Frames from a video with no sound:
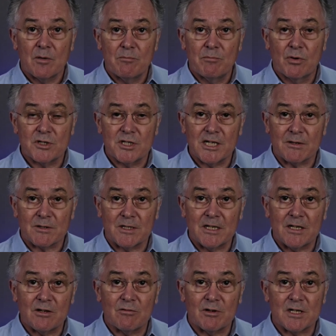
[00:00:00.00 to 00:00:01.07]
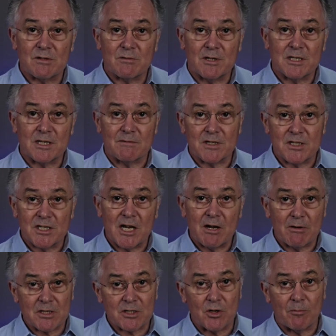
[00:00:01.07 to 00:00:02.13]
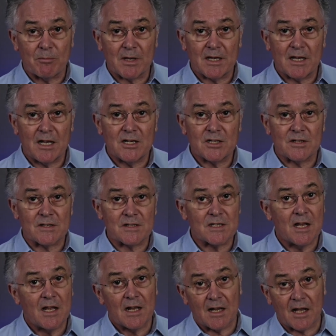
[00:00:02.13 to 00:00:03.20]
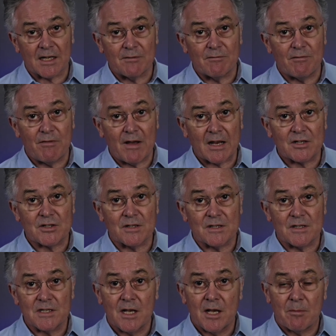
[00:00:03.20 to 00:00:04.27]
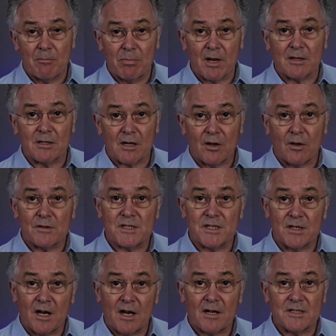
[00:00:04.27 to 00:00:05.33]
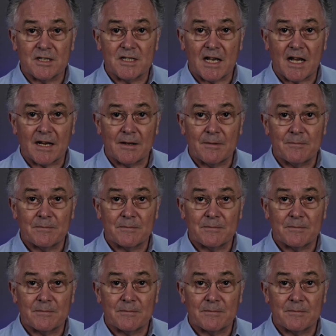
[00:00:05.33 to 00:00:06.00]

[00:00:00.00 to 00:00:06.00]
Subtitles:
putting you at an increased risk of serious complications like infections, blood clots and heart attack.